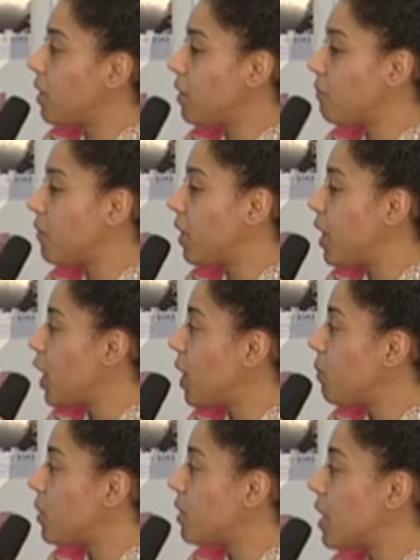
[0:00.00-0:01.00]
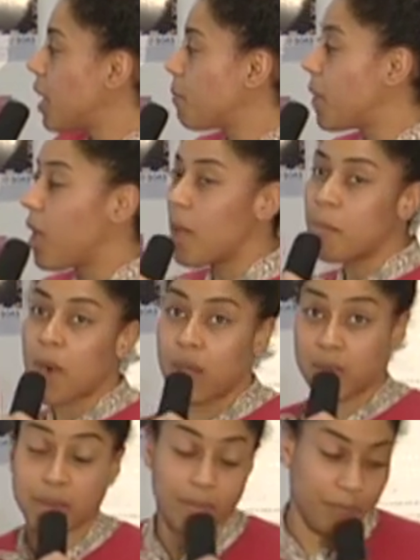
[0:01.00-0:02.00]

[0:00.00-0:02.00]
differently, it would seem, but